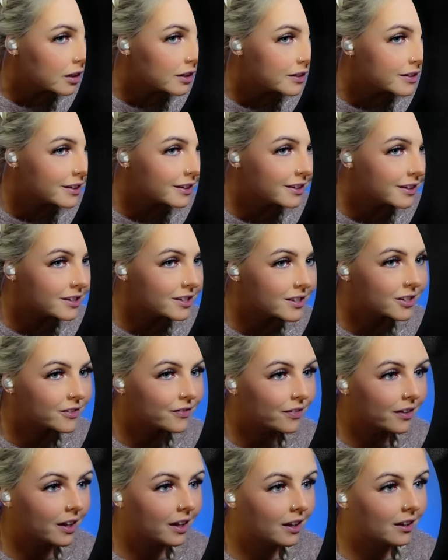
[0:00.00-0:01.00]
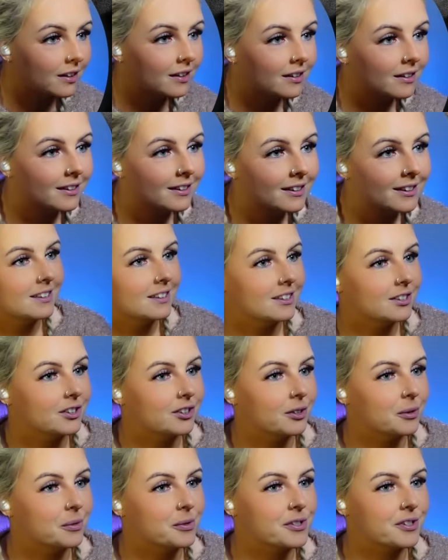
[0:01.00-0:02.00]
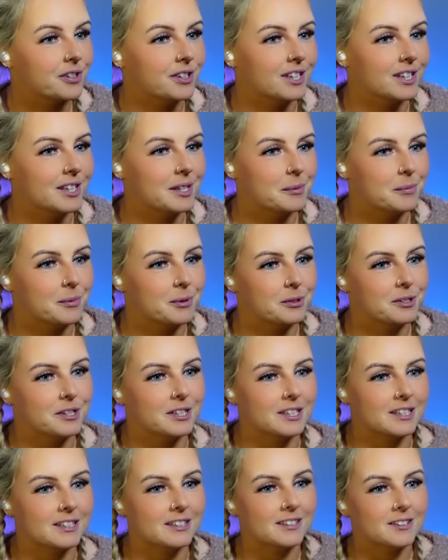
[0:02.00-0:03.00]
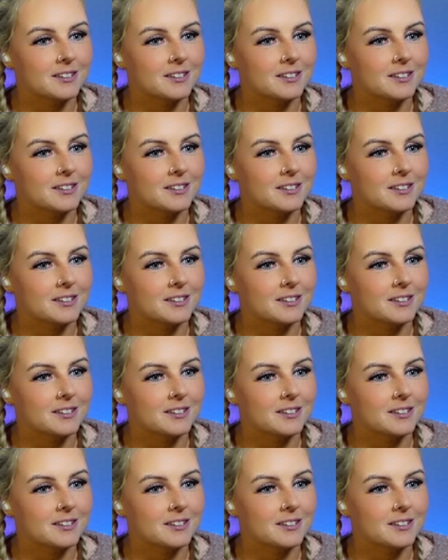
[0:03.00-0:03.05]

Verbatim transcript: It did, it just fell. I thought it was going to keep going.